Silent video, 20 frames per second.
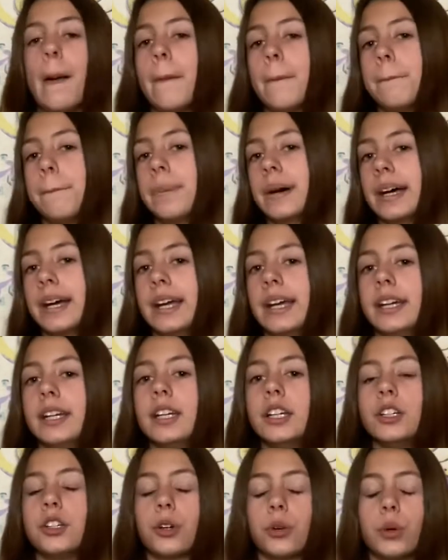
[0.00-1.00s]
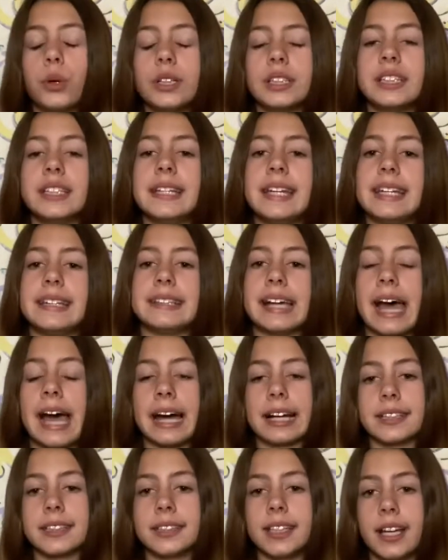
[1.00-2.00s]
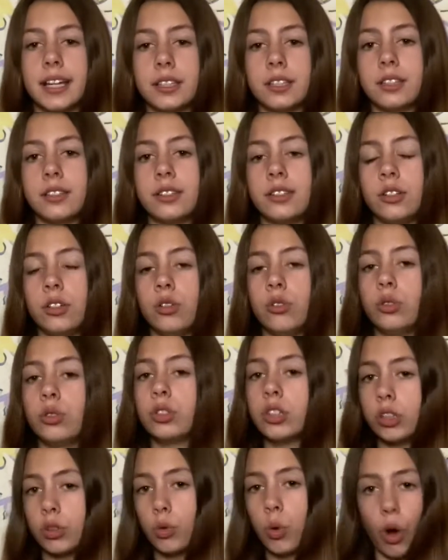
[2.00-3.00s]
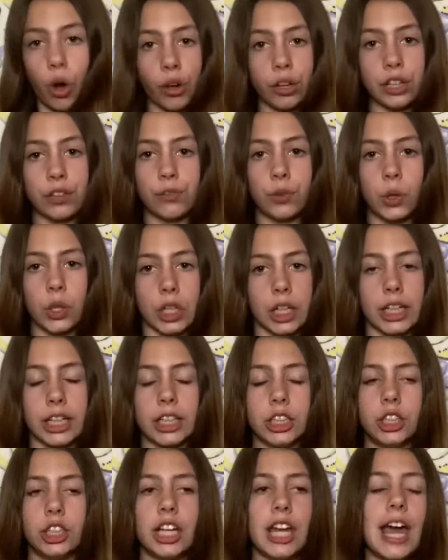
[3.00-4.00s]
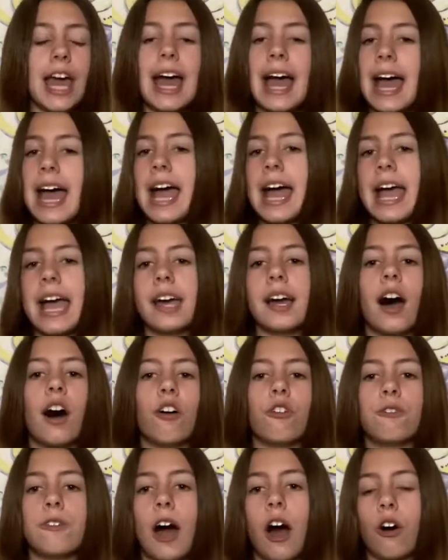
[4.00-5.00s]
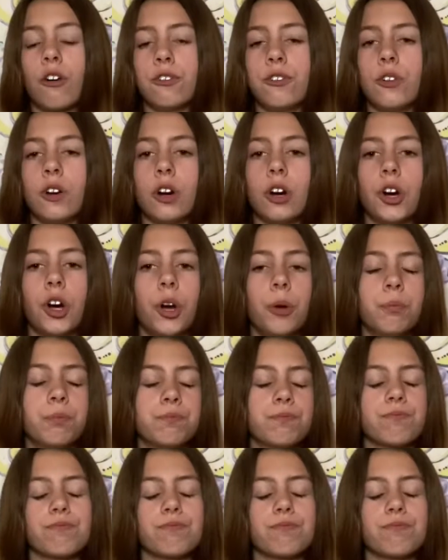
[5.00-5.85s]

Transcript: but your horse needs access to good quality forage, hay, alfalfa,